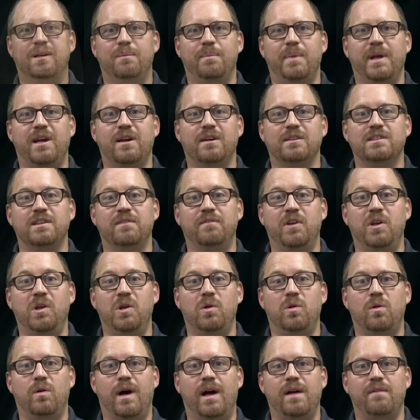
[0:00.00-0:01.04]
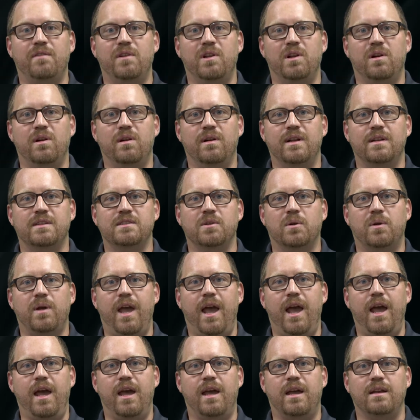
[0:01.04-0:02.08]
Because of you, I've learned it's
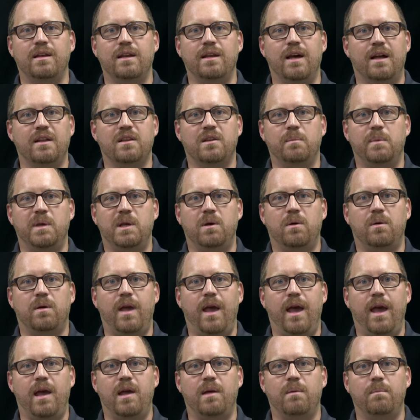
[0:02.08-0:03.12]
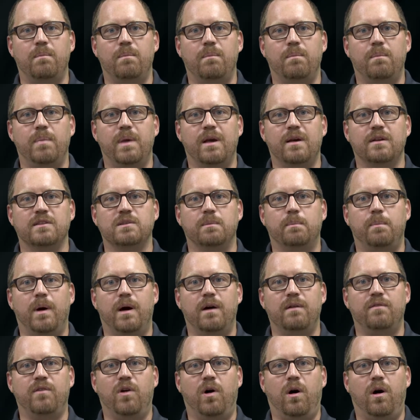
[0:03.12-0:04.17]
okay not to be okay, because
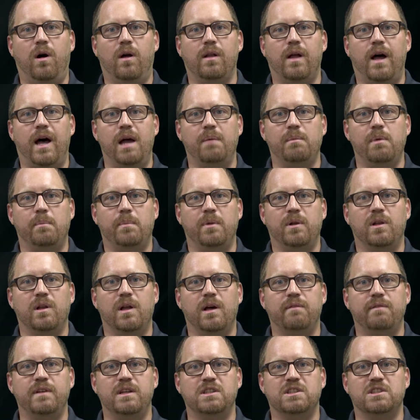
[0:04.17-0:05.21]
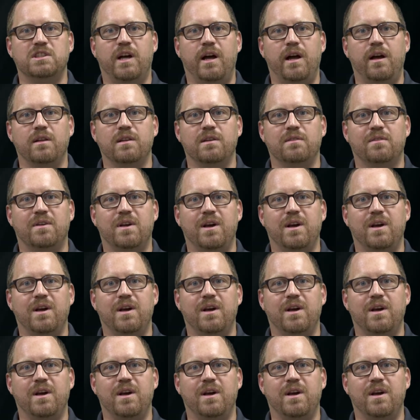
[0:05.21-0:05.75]
above all, I'm a beloved child of